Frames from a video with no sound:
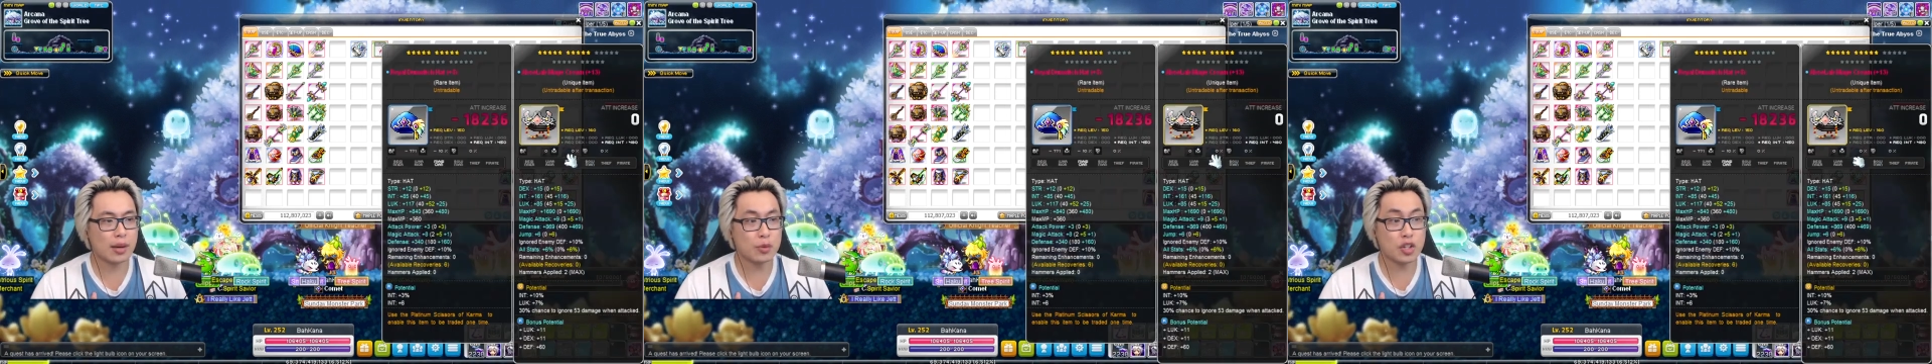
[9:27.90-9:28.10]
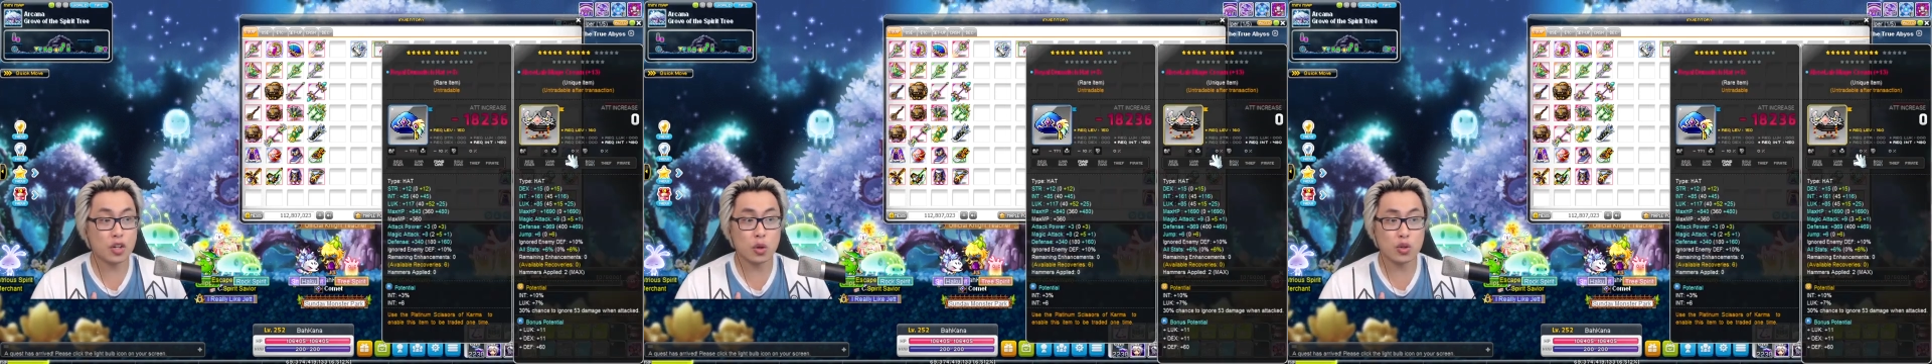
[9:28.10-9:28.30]

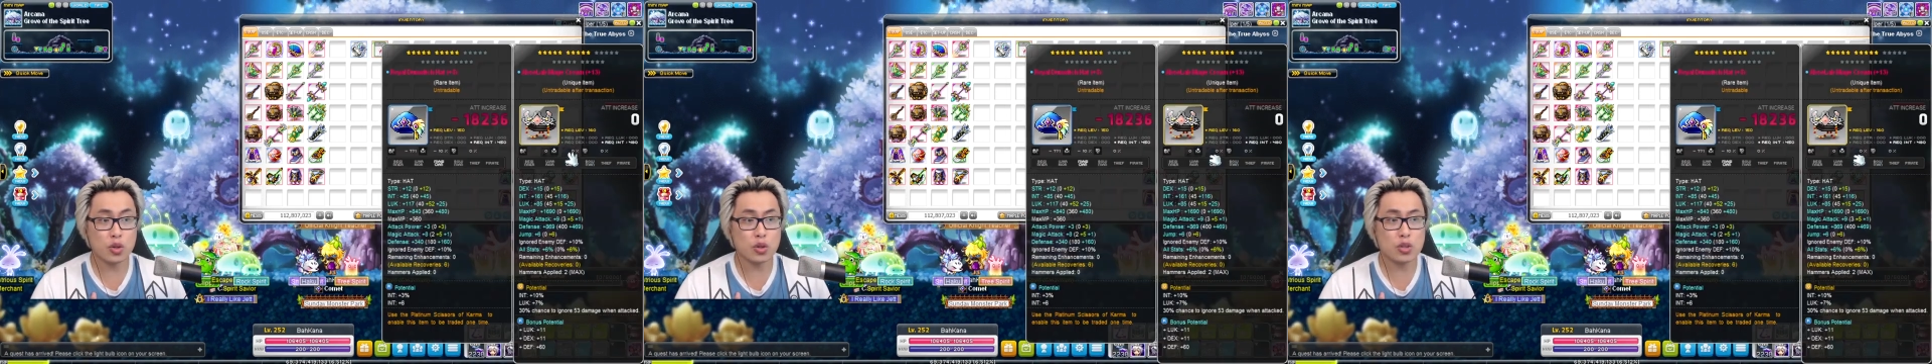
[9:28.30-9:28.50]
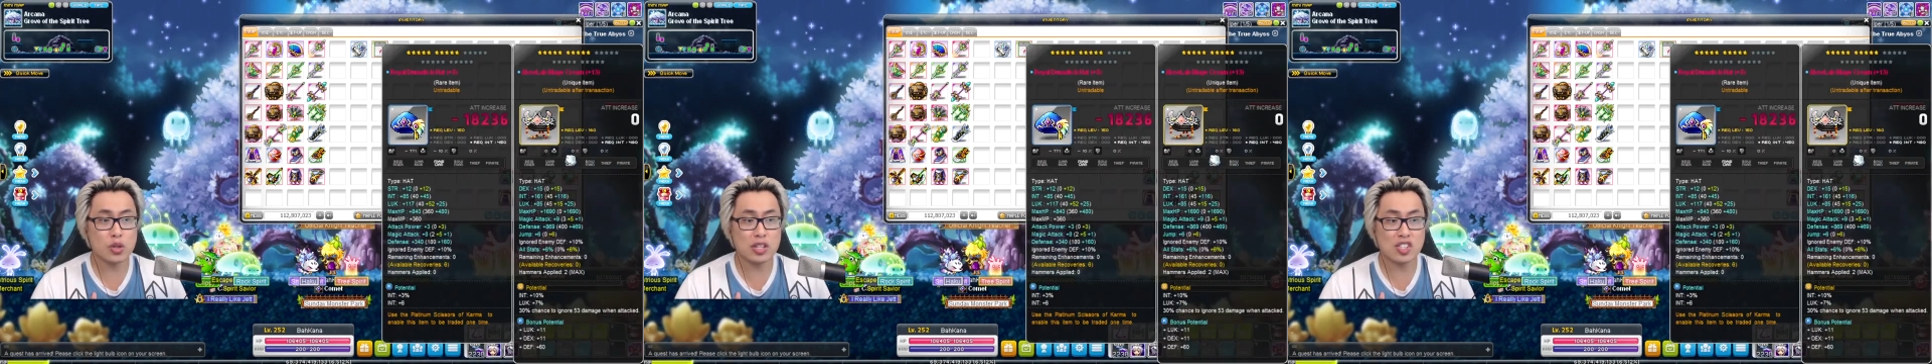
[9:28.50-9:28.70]
you can
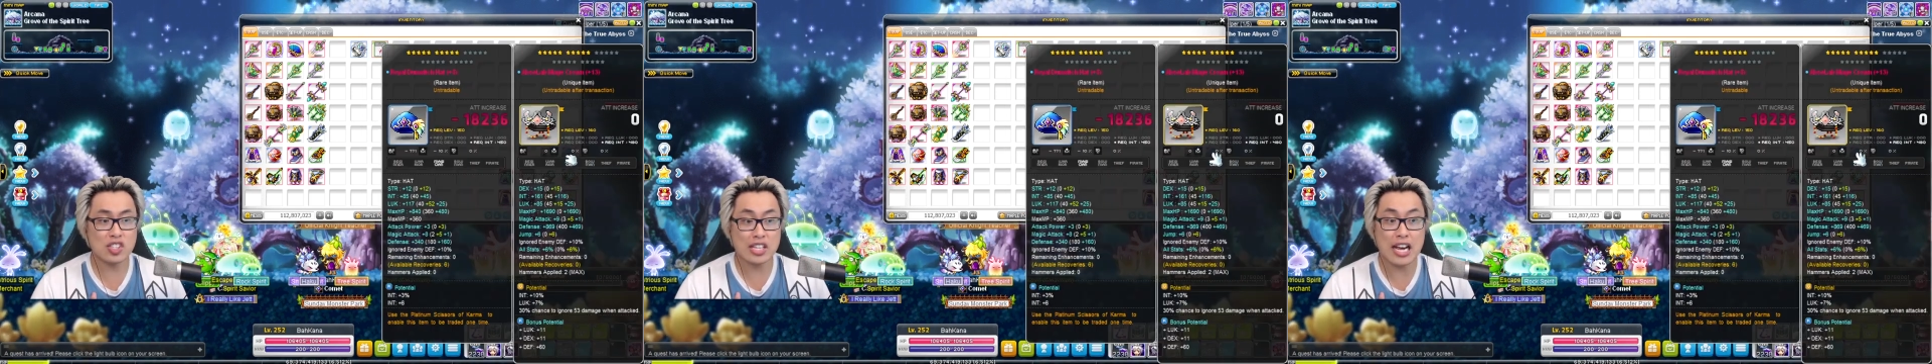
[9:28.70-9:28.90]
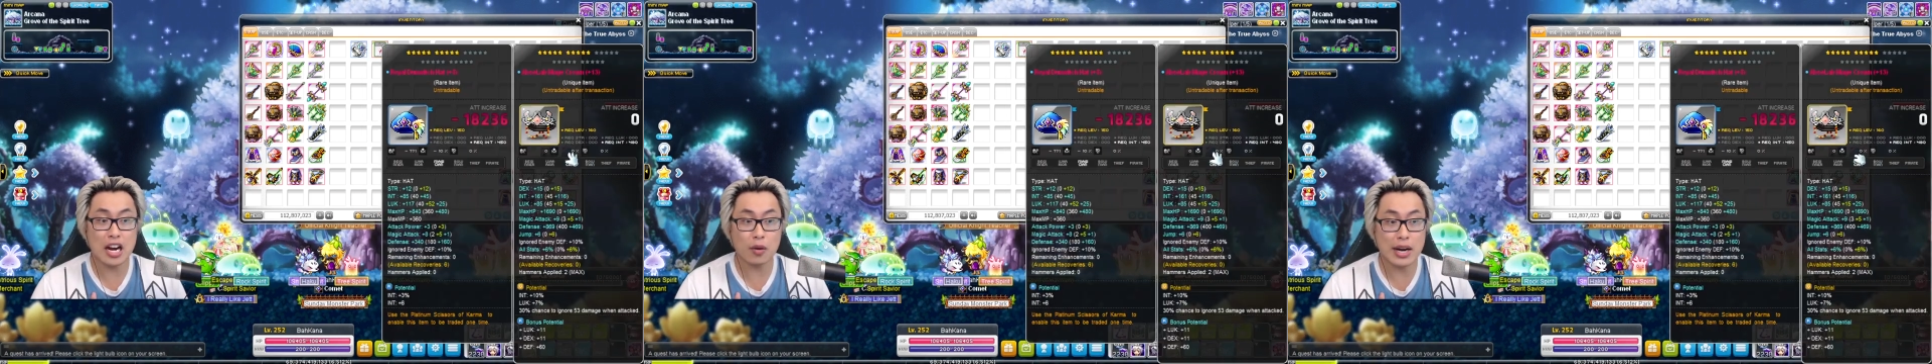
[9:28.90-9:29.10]
also do the
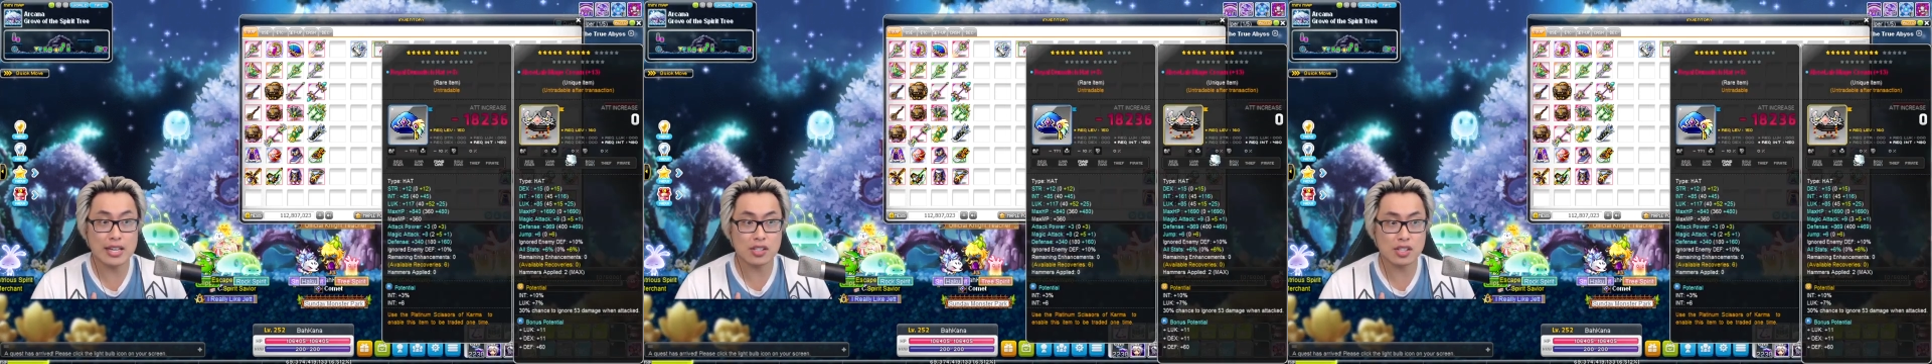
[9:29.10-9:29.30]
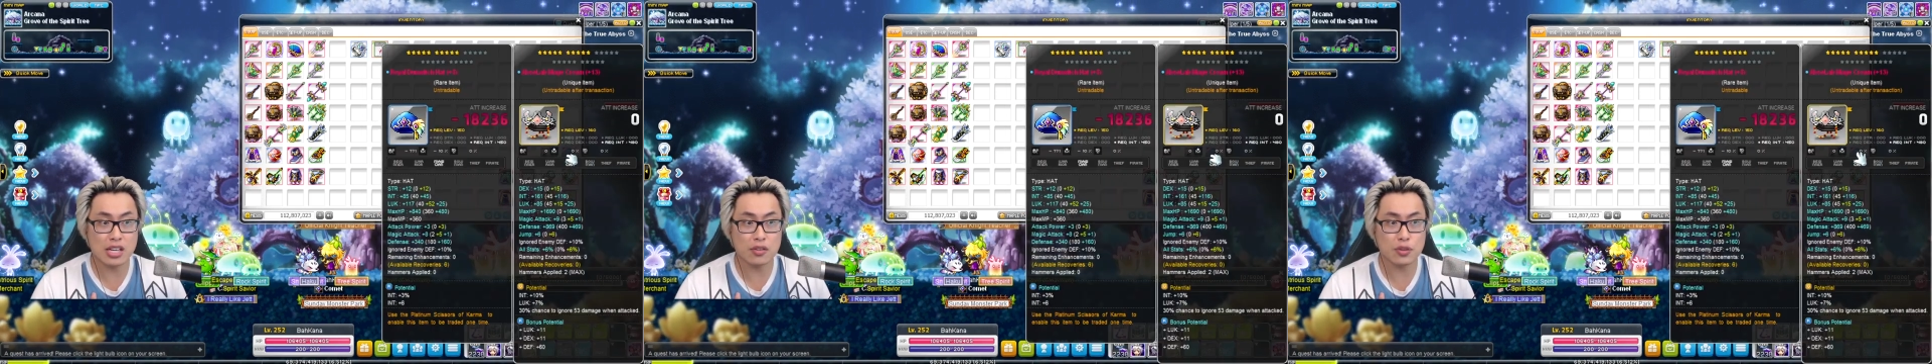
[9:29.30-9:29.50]
C R A
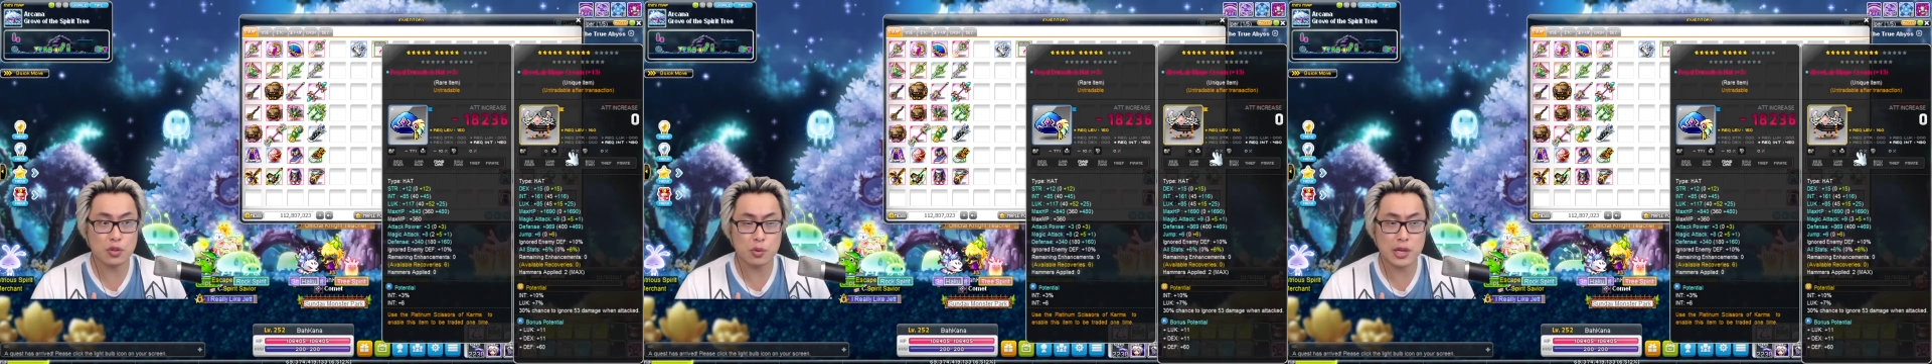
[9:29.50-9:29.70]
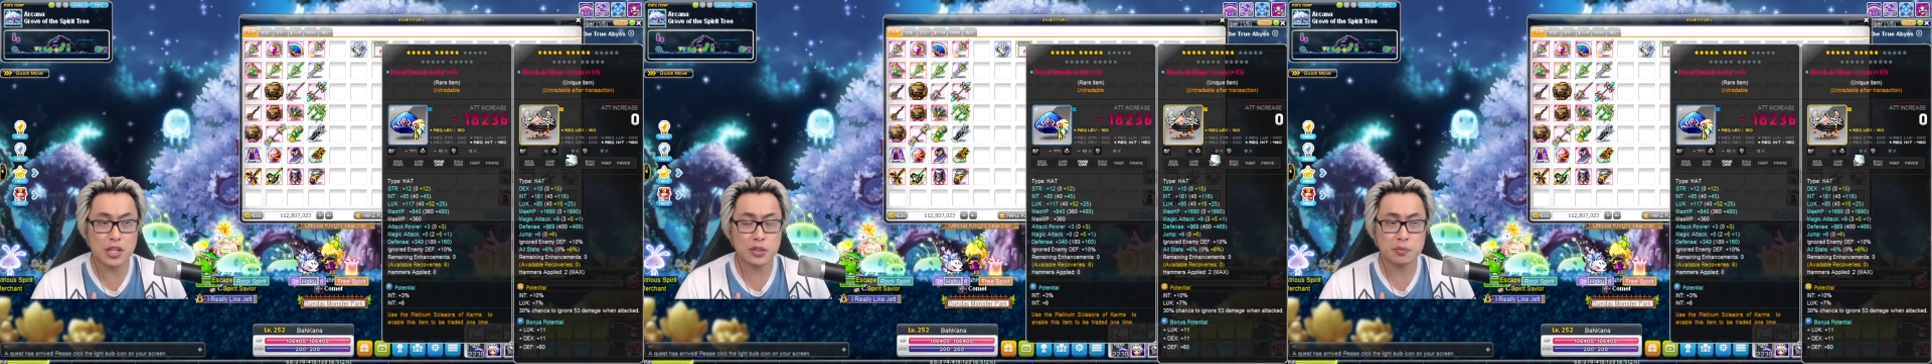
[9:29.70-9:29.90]
stuff
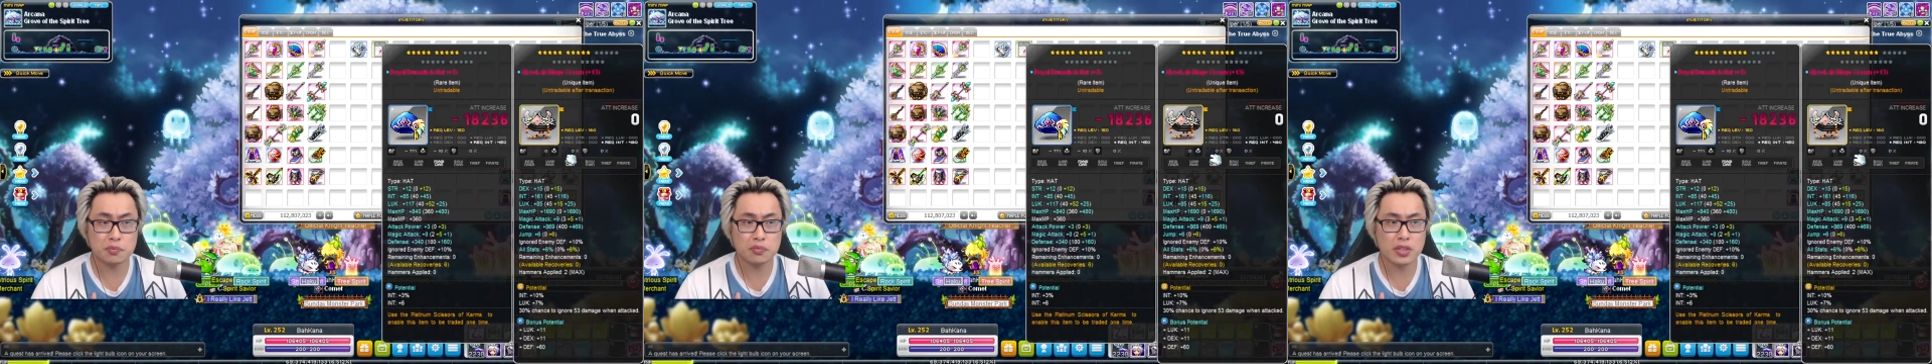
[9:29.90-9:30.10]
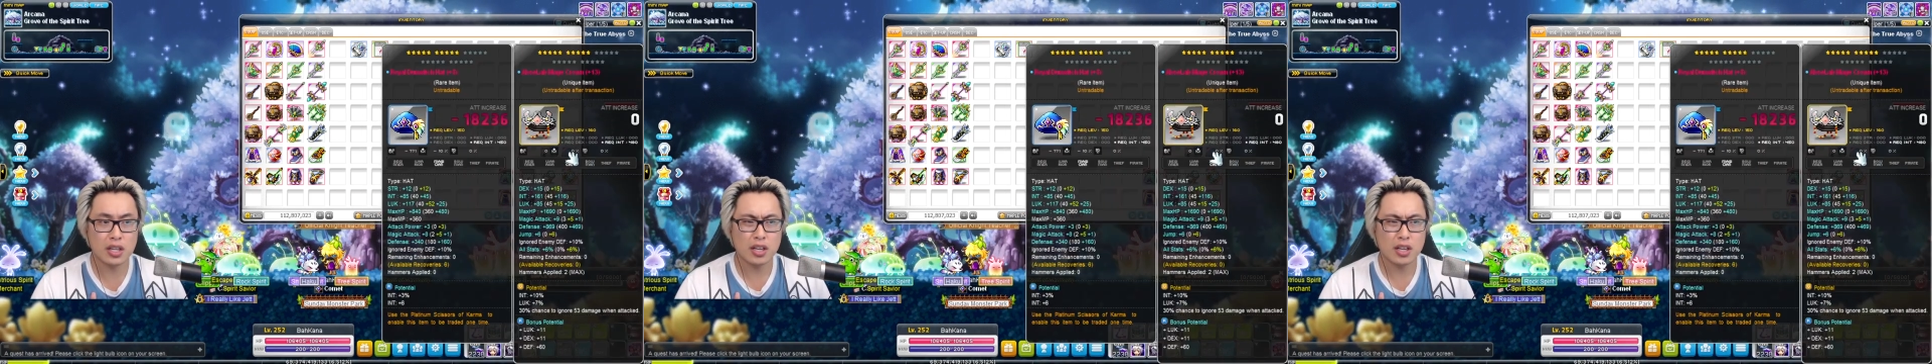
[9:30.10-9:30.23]
as well.